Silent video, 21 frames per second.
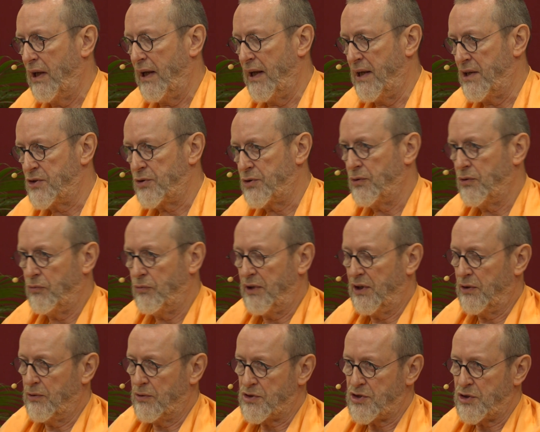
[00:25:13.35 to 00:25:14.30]
And so we
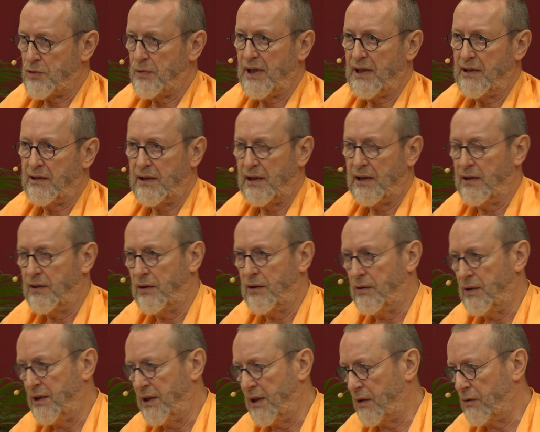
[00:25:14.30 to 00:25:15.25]
go straight in the
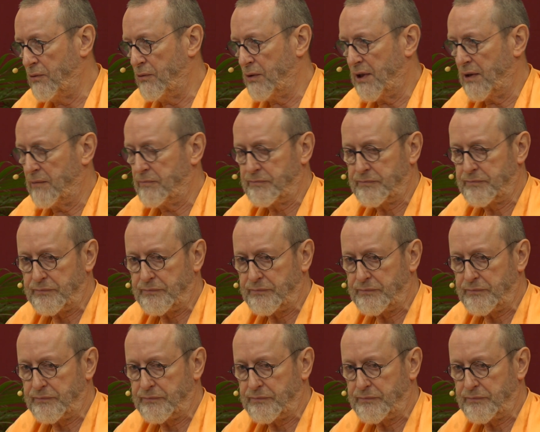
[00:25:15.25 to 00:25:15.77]
nirguna.